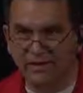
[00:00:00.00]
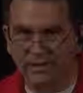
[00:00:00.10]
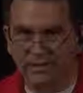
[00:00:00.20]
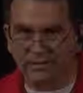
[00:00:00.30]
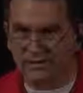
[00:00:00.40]

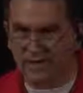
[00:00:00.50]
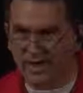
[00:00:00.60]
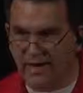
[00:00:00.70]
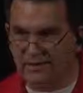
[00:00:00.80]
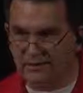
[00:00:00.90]
This,
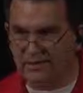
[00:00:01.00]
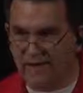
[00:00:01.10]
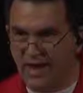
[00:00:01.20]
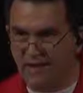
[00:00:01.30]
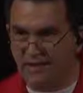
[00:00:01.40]
guys, this is
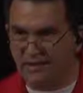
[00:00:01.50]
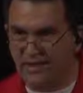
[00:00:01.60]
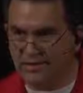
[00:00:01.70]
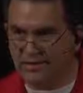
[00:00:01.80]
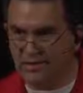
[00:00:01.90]
how this
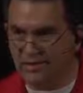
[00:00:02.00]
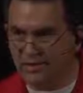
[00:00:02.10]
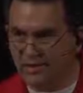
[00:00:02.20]
got started.